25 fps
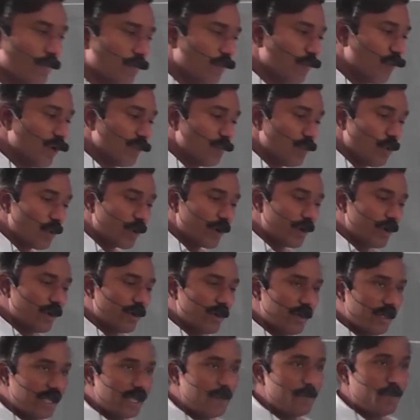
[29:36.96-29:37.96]
one
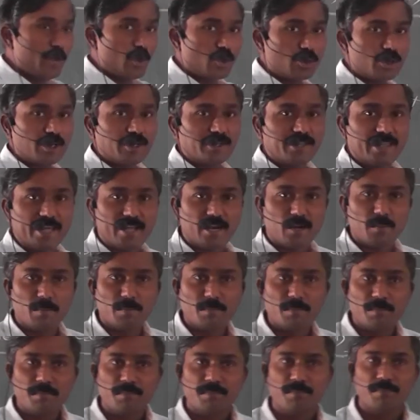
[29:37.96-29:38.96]
more important theorem.